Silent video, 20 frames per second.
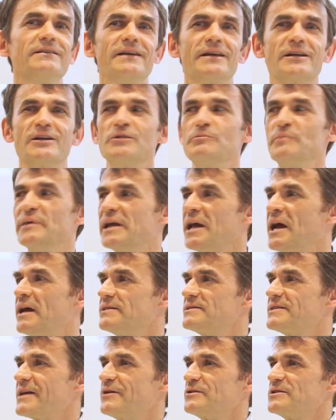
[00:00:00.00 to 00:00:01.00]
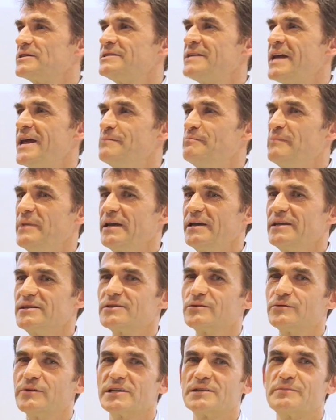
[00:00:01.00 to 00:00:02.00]
it could be cut down to 10
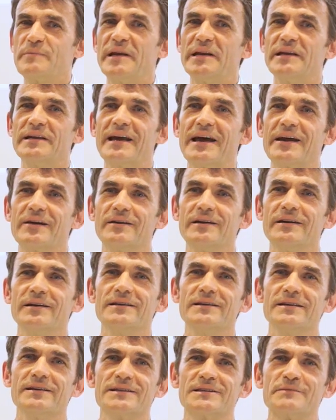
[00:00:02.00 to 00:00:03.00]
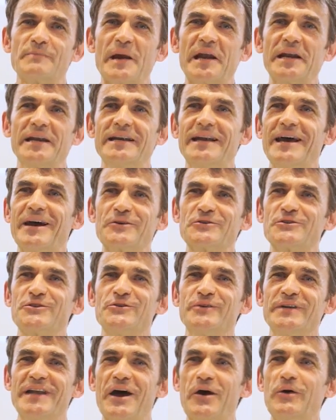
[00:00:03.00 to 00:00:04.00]
minutes or expanded out
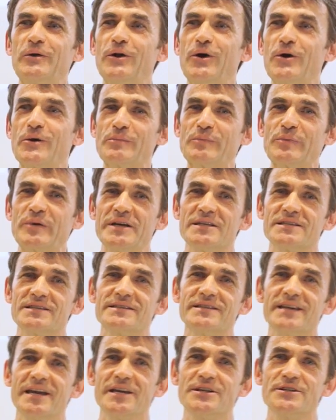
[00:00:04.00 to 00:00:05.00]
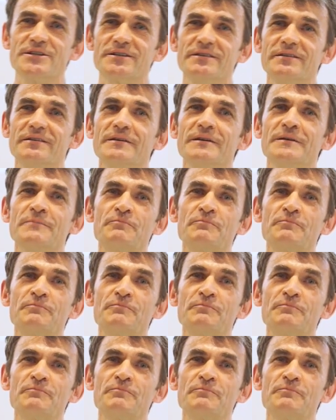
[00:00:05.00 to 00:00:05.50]
to an hour-long presentation.